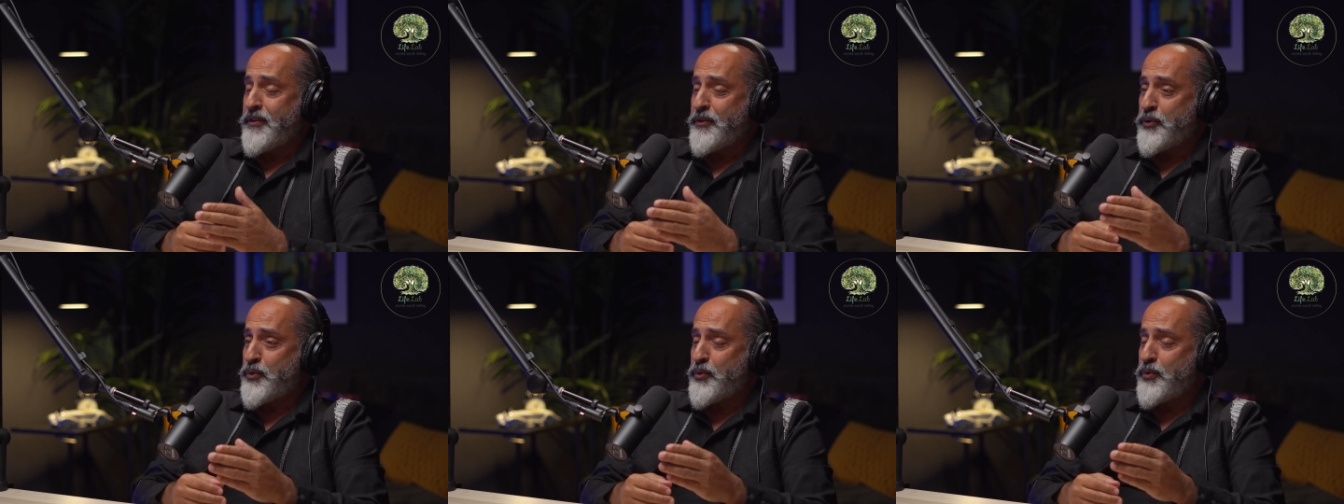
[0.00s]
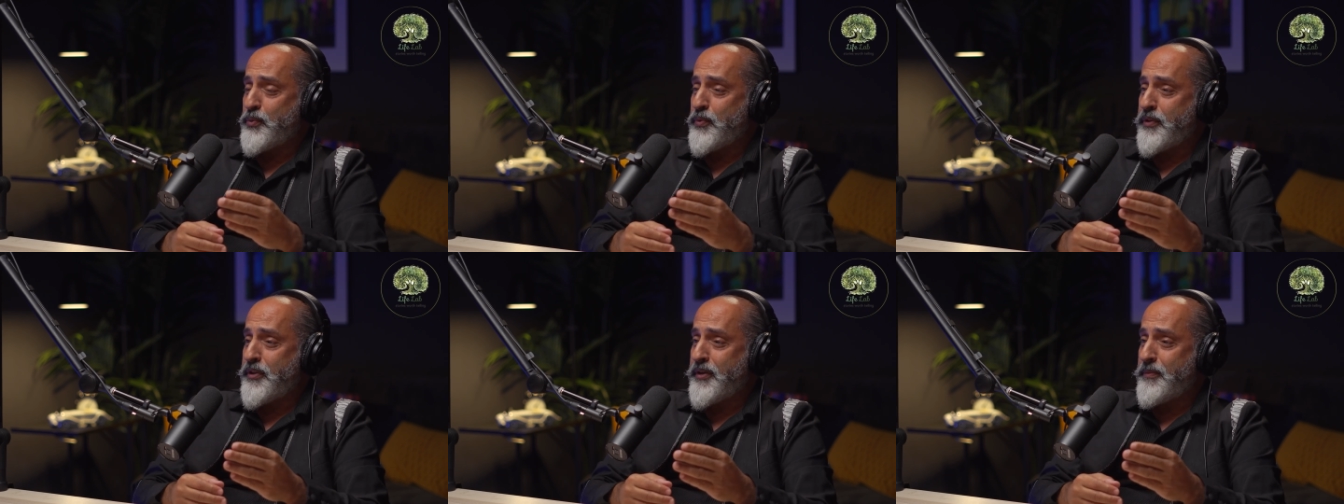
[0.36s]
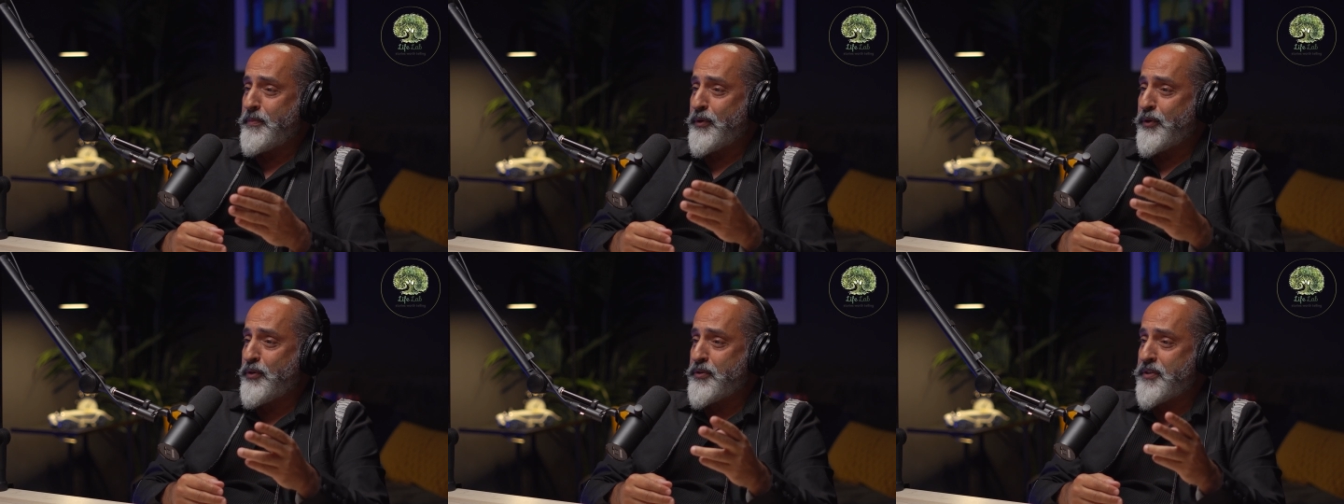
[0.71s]
shoot with
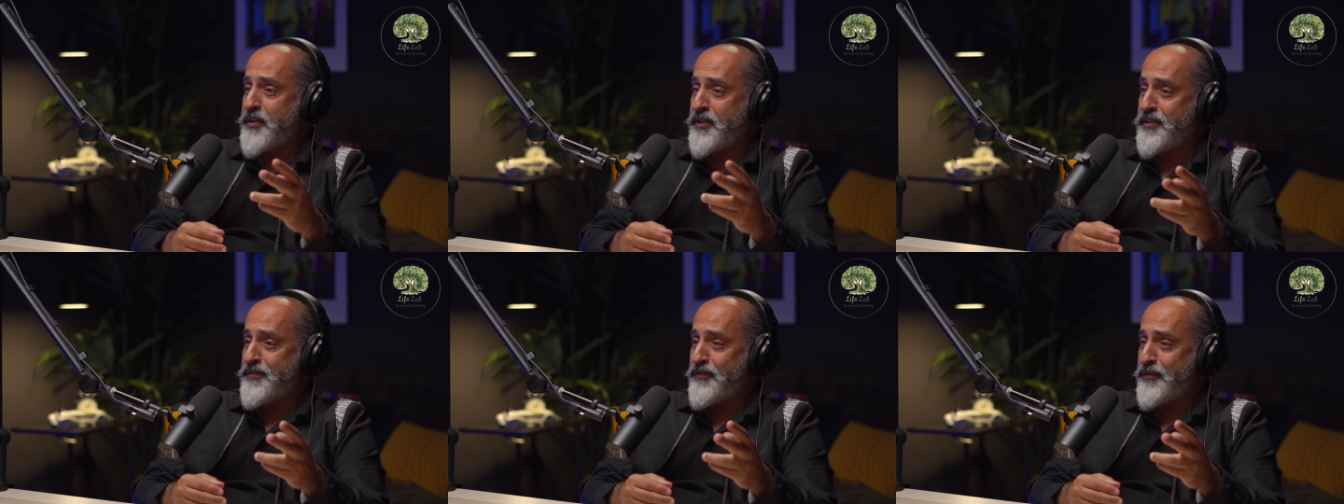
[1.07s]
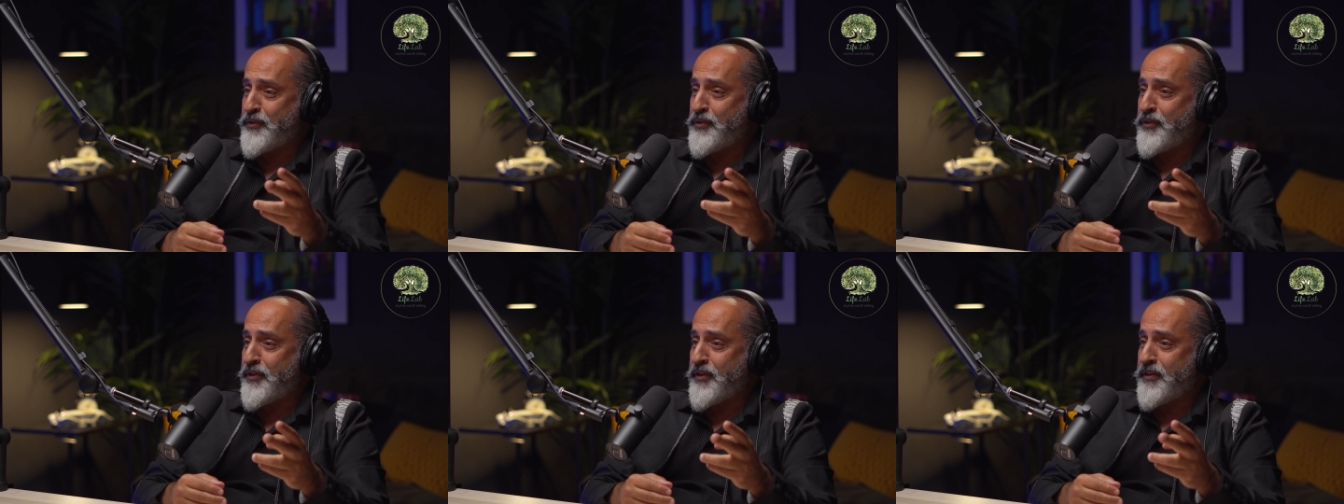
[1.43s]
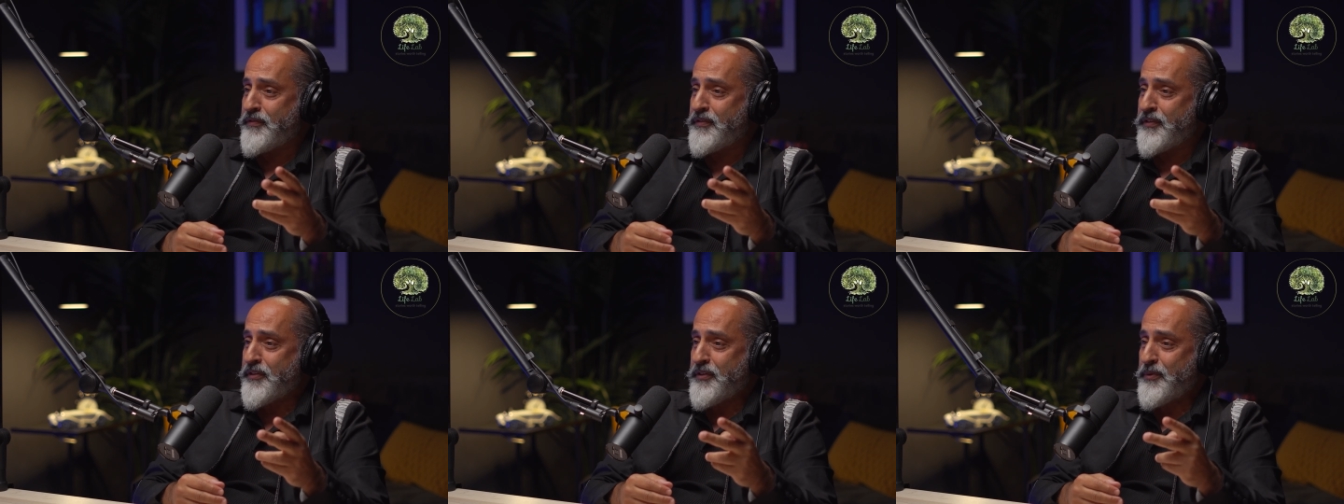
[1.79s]
him because his
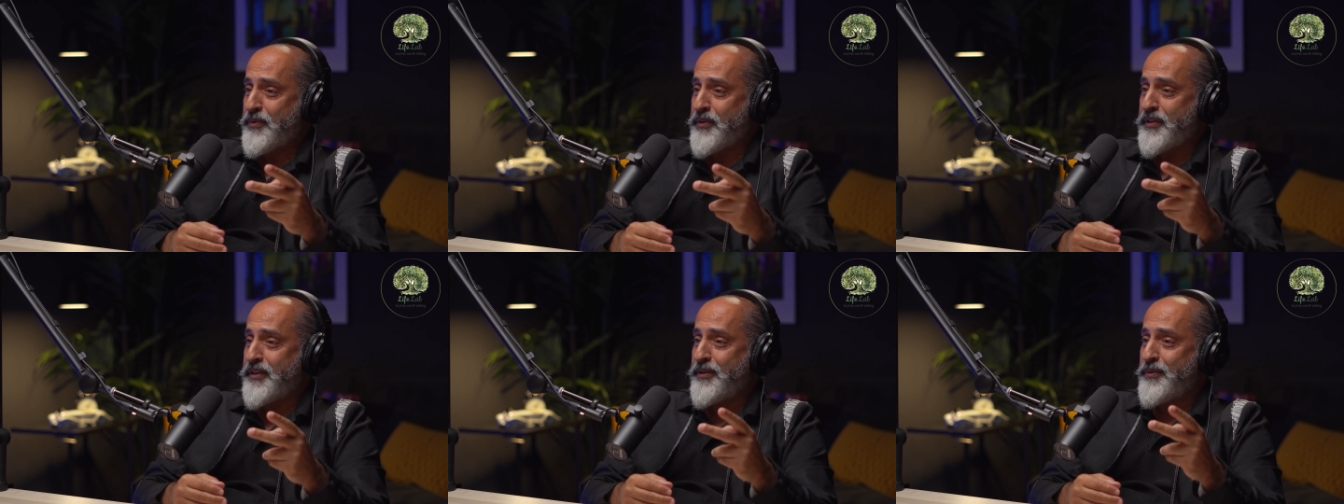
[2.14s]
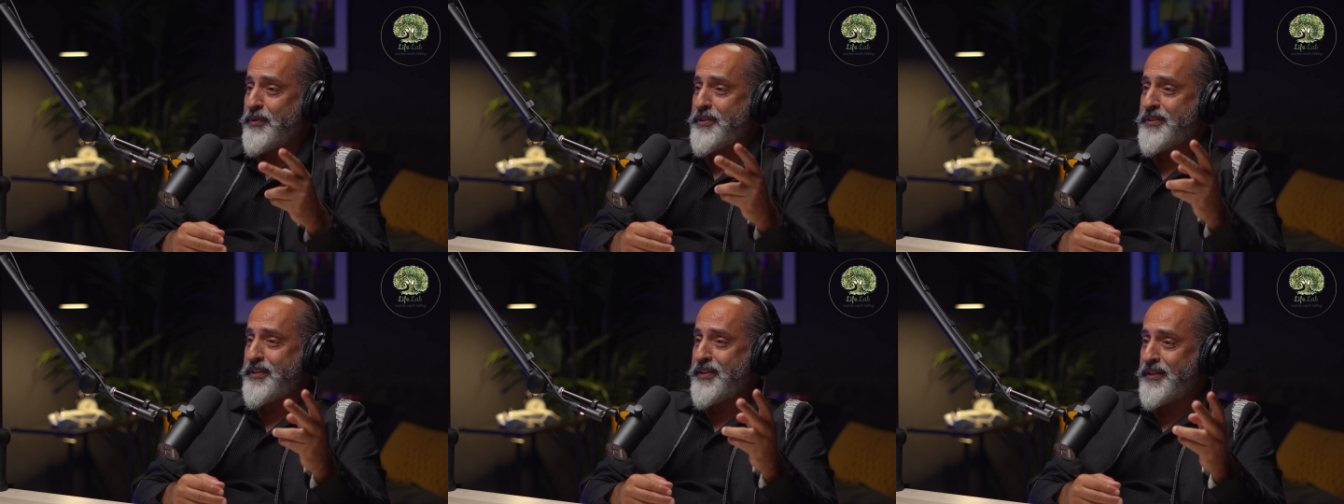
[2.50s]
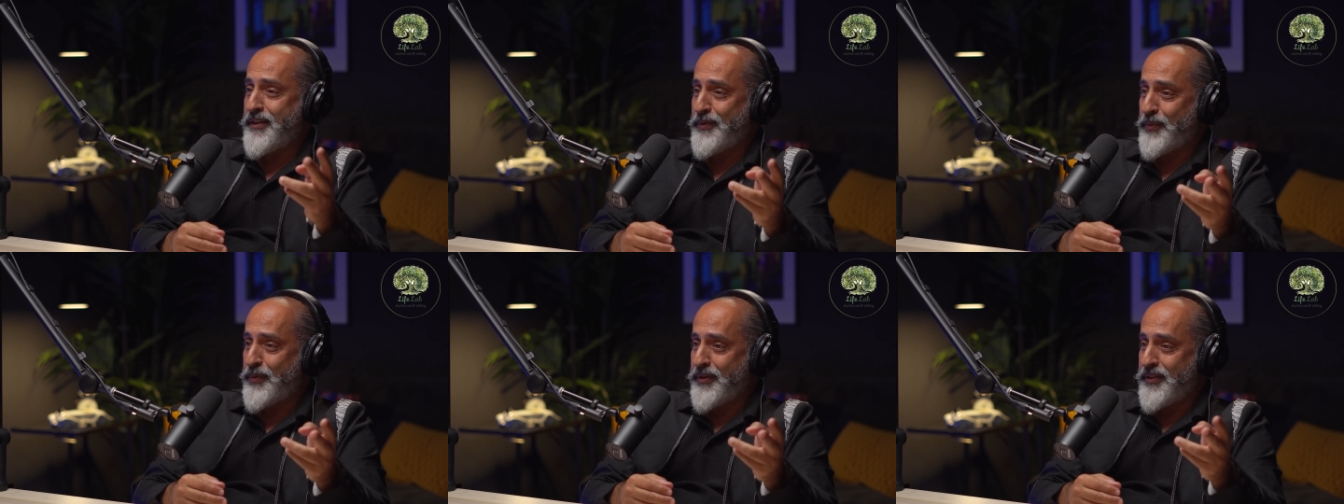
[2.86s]
photographer, the one he was
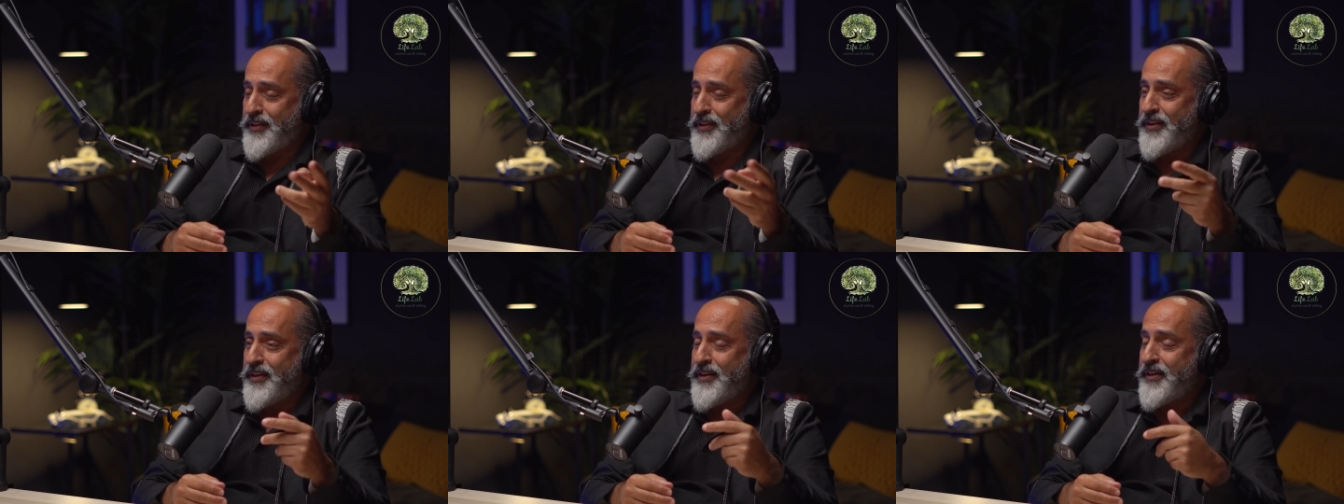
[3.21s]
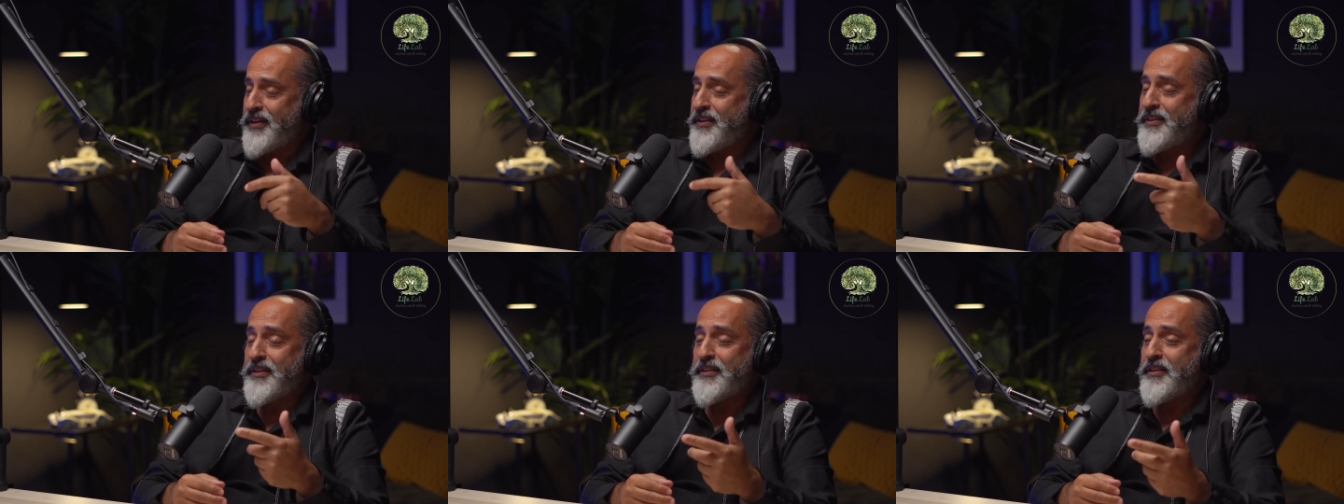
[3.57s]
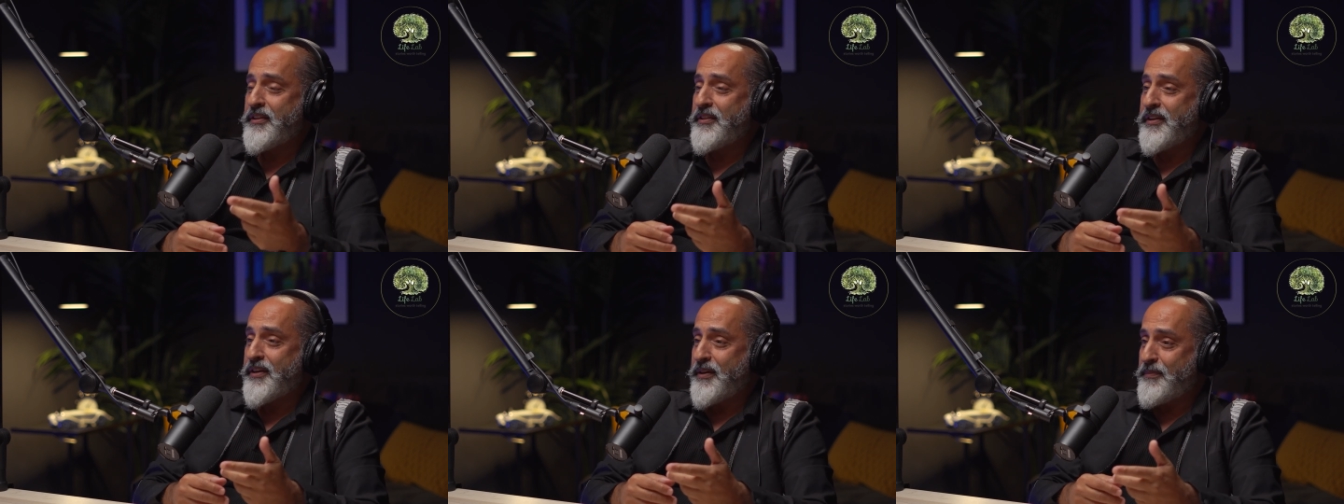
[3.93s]
dealing with, he
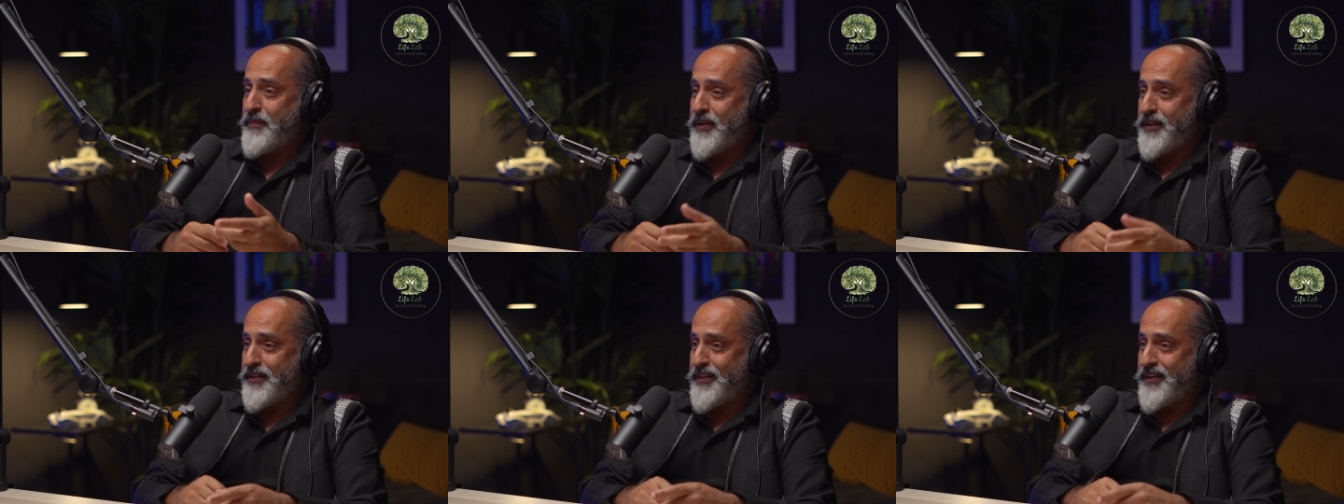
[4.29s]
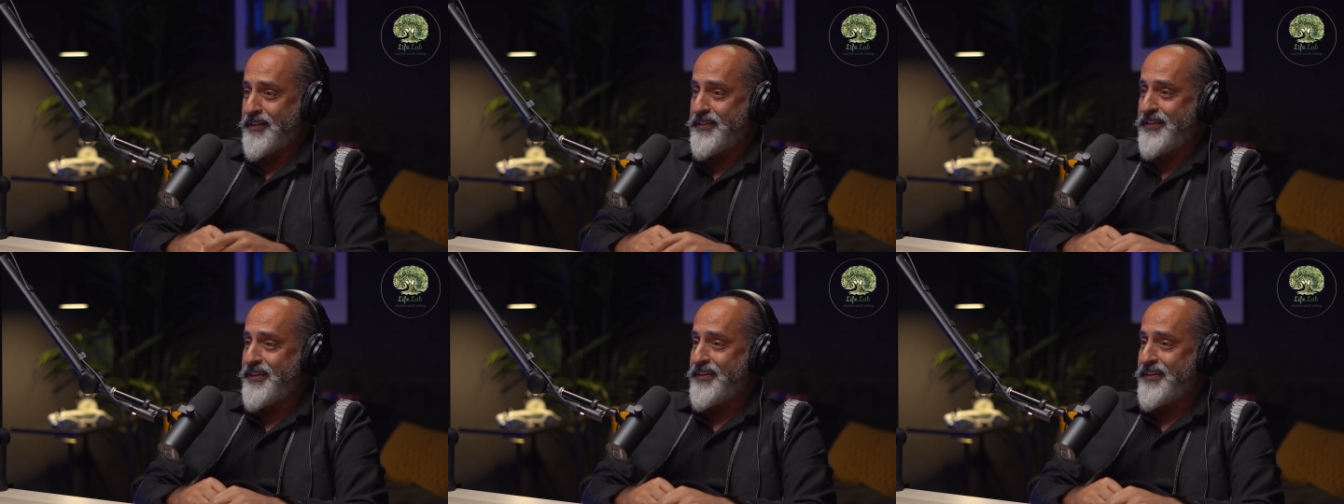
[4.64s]
didn't come at that